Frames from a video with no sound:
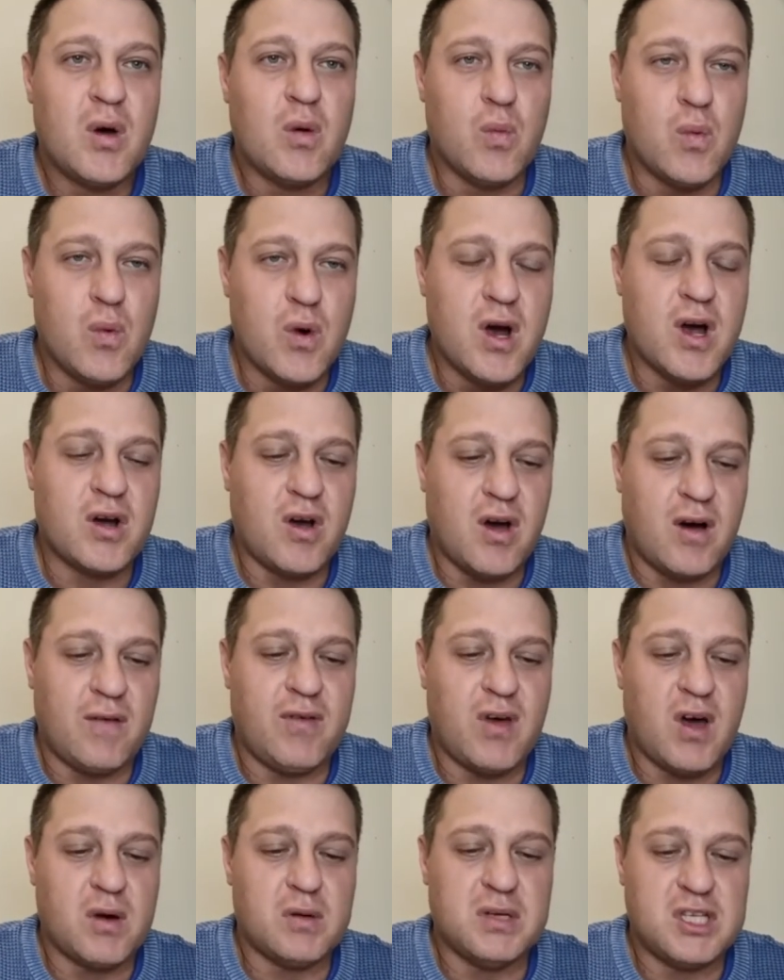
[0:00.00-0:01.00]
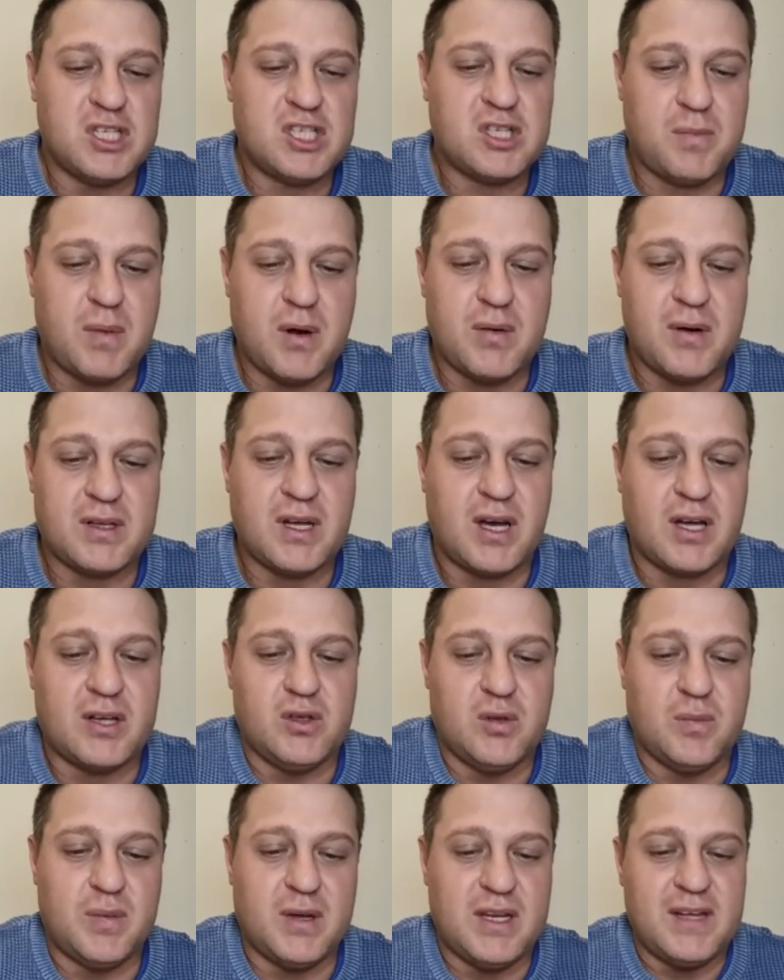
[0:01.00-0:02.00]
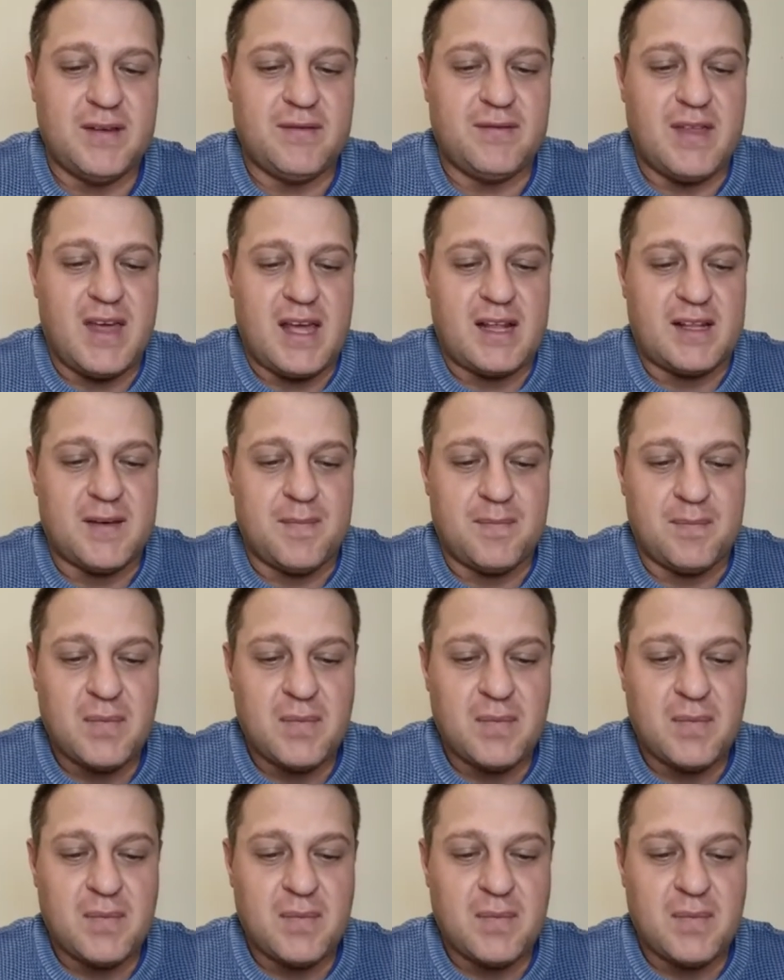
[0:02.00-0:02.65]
work of the Holy Spirit. I do believe that.